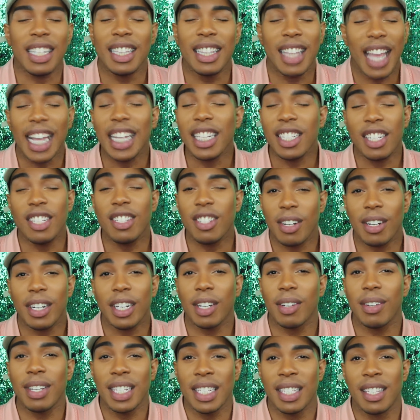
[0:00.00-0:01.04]
that
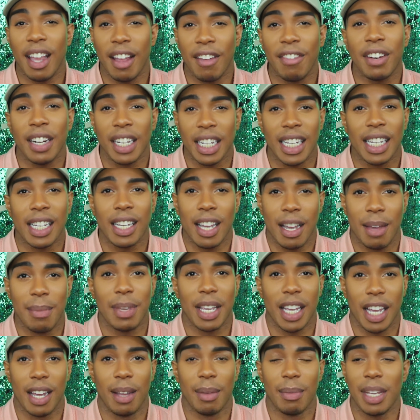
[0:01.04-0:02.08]
tutorial is definitely
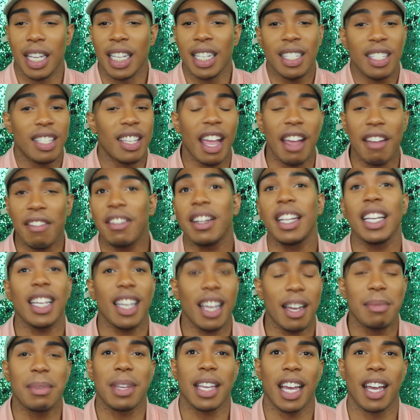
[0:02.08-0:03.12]
coming up. It's definitely
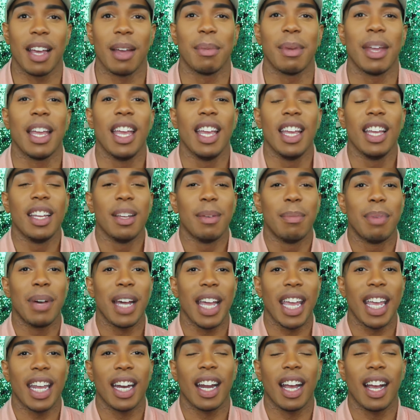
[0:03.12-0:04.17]
coming up.
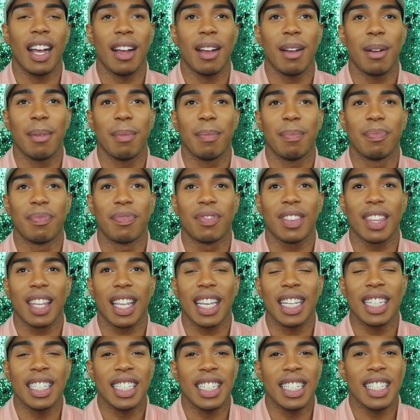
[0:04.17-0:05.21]
But
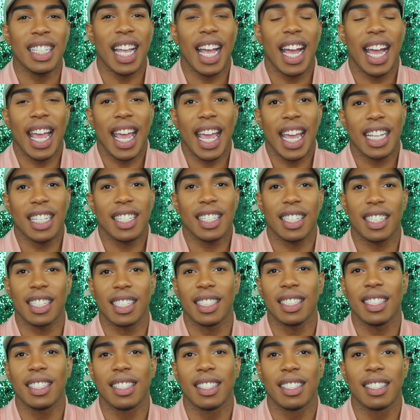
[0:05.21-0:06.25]
it's just that I had
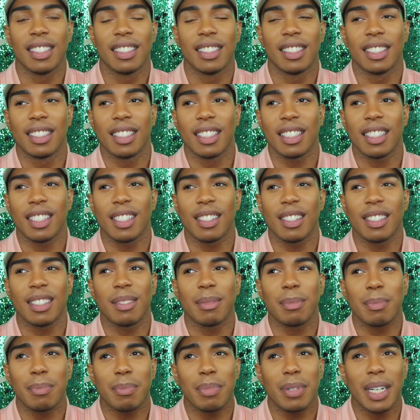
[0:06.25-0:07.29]
to
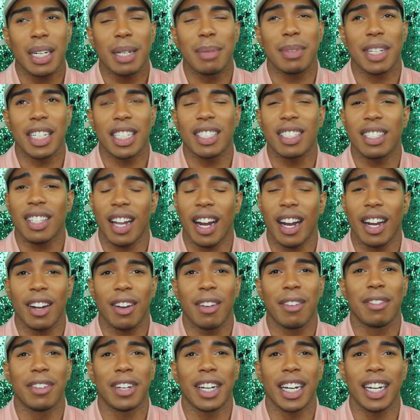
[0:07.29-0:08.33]
pretty much start
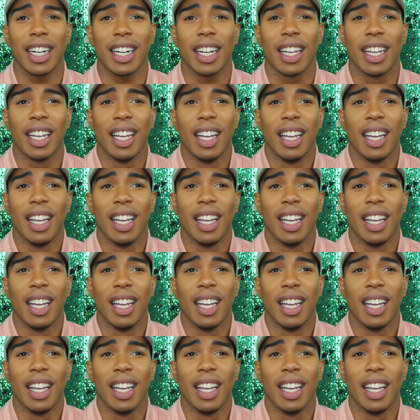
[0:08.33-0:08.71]
over.